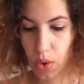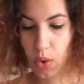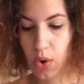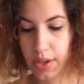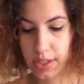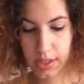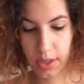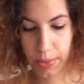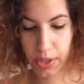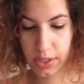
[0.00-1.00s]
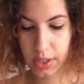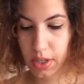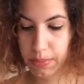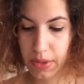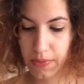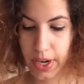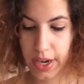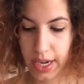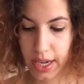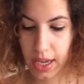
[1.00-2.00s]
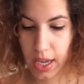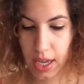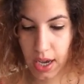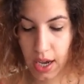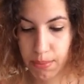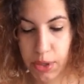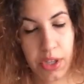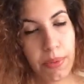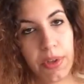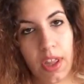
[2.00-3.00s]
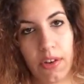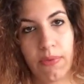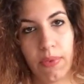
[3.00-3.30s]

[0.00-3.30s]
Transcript: or this person could be very manipulative